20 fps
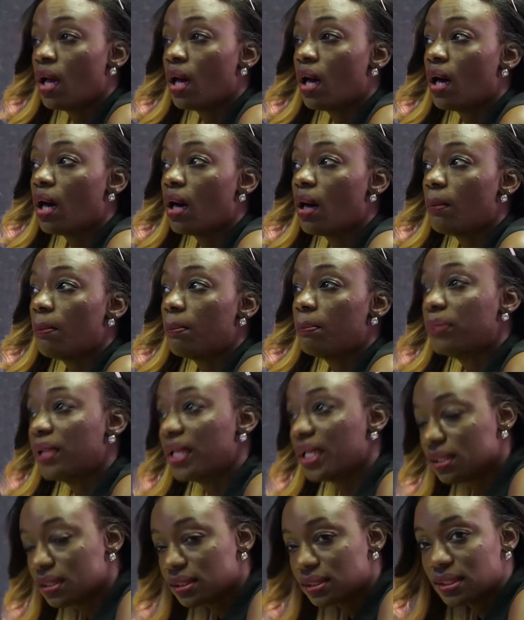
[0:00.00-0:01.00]
um,
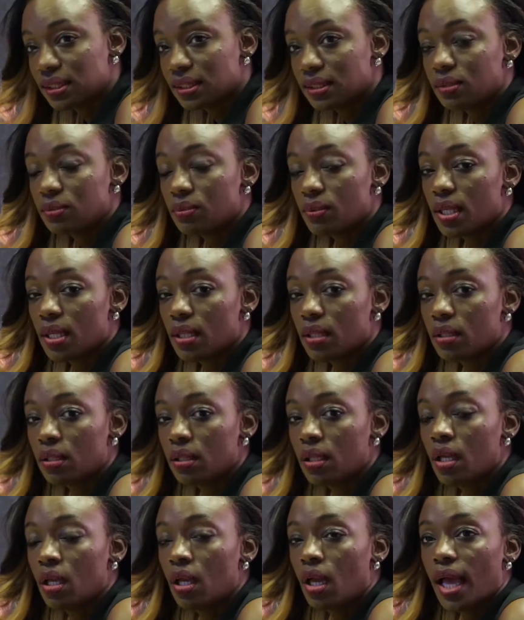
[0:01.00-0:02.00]
belts as well.
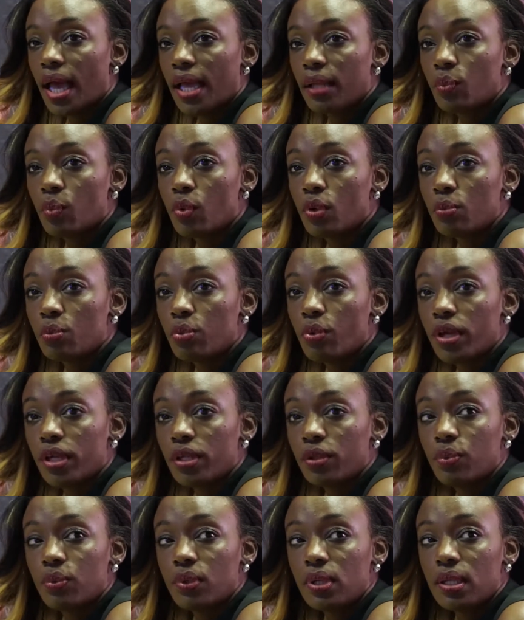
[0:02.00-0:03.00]
At one
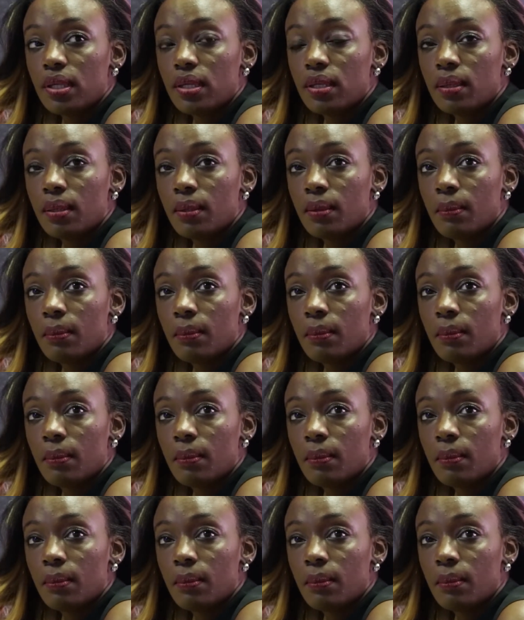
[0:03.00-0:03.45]
point, we